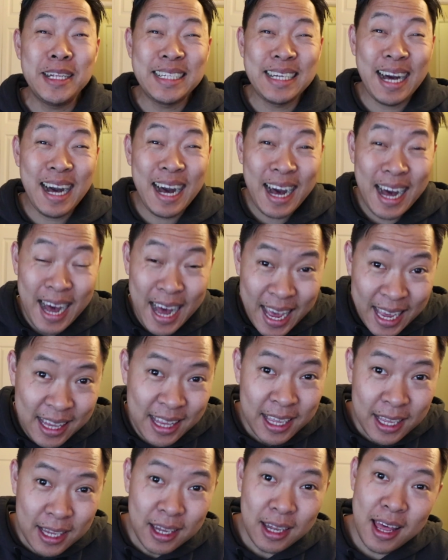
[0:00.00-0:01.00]

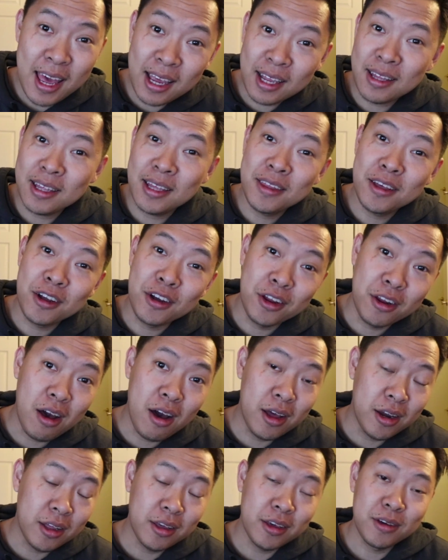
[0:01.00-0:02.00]
Highly unlikely they're going to
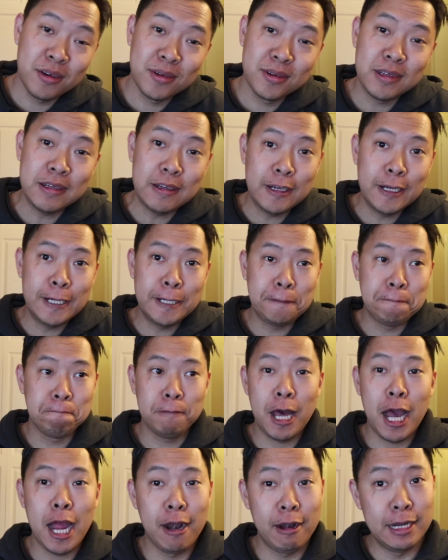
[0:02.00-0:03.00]
audit you.
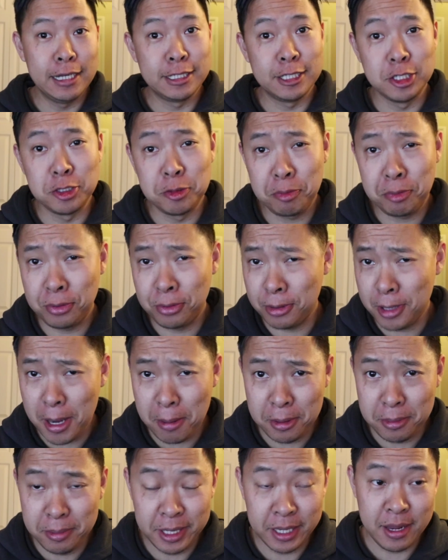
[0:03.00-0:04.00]
The IRS is
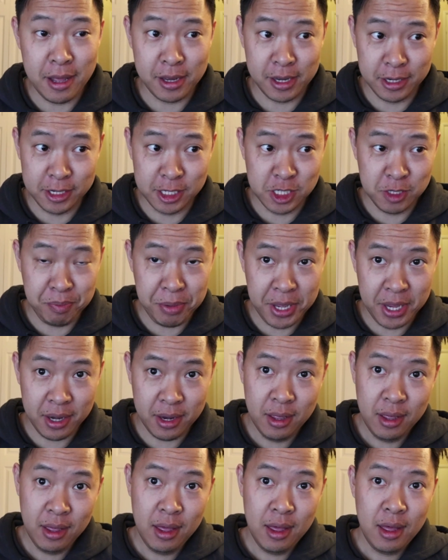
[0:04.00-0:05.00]
probably not going to
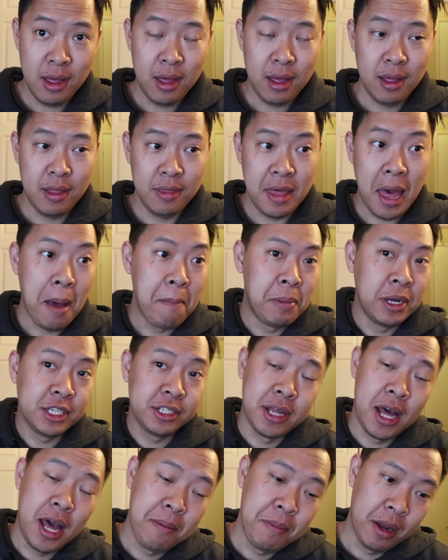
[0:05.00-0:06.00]
spend that
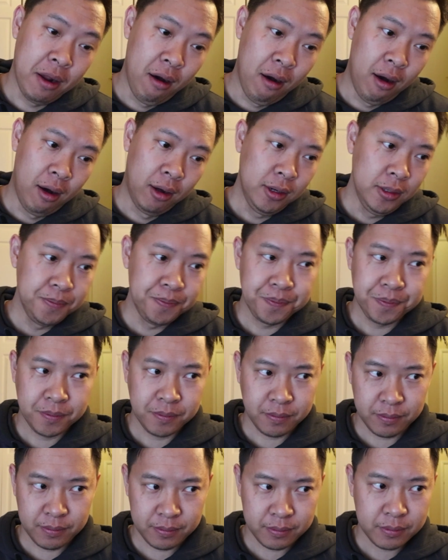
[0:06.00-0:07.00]
much time at all
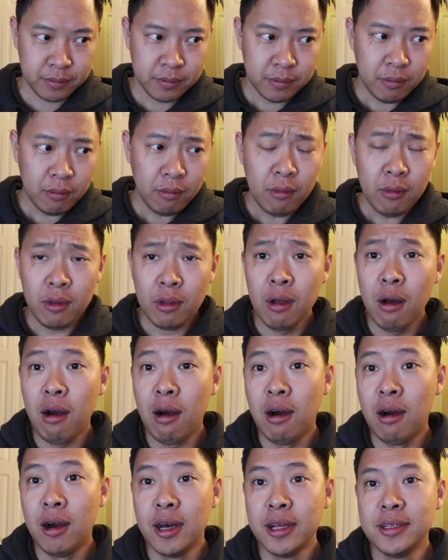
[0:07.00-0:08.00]

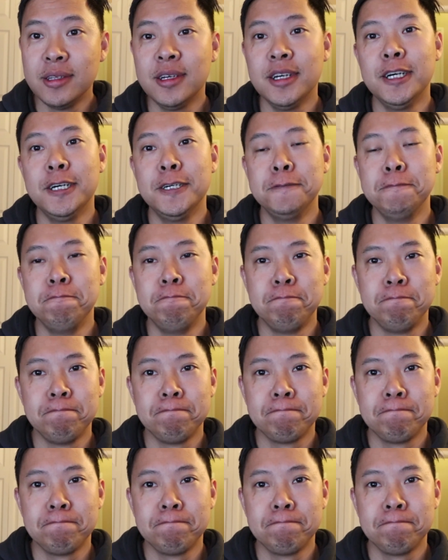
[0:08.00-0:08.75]
on